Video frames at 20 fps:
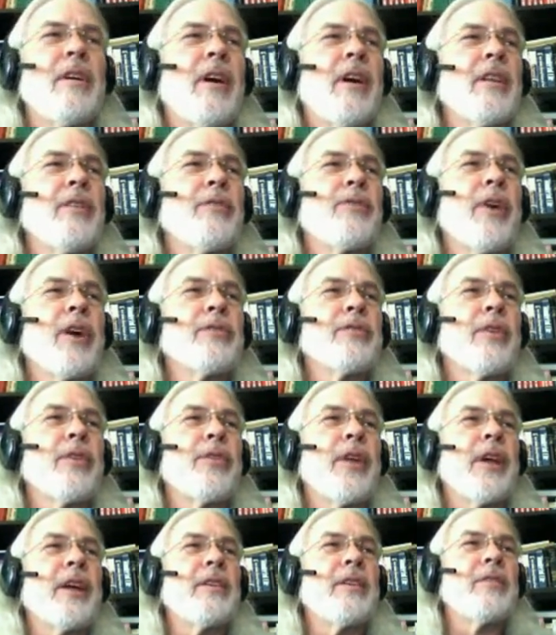all the fossil
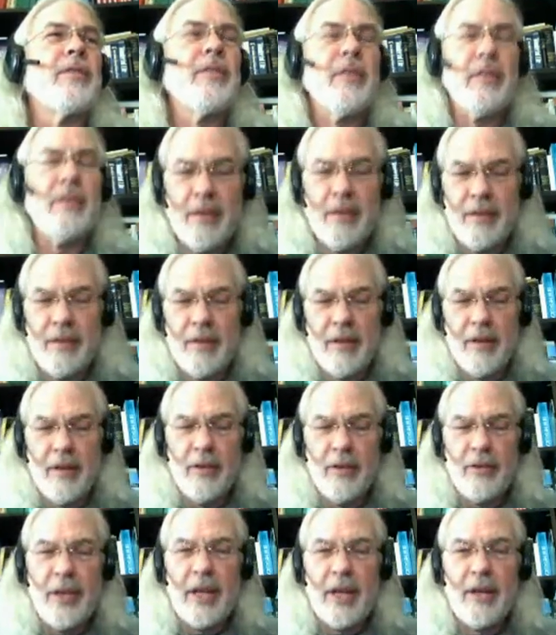things, they're
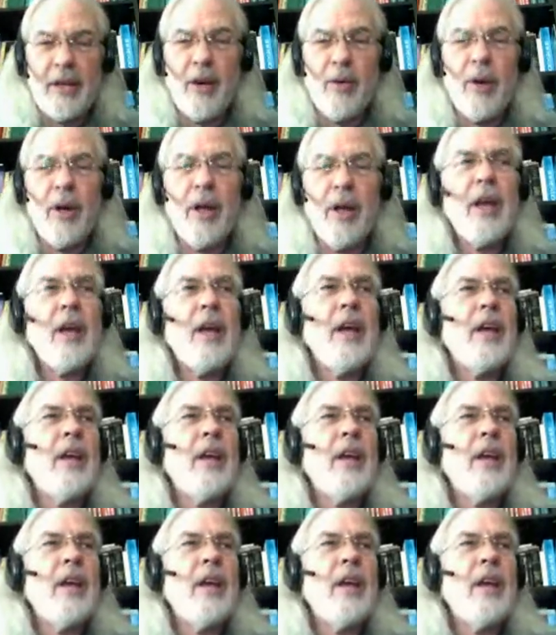always saying, oh, well,